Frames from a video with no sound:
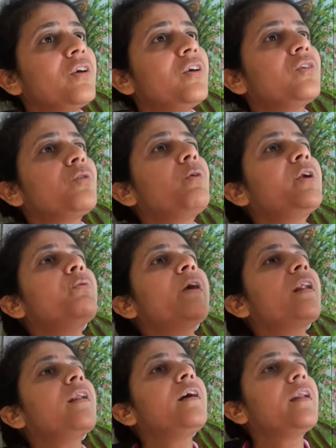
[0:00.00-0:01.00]
So what we are
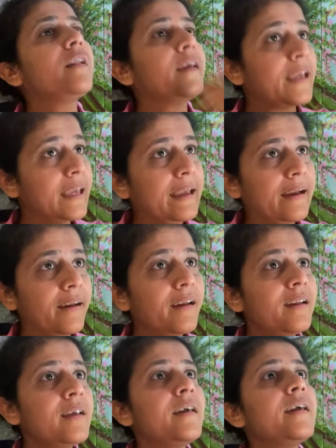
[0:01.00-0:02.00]
learning here
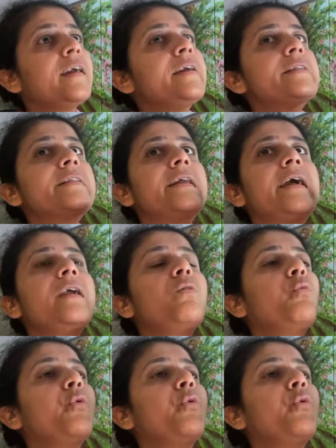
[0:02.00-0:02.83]
is like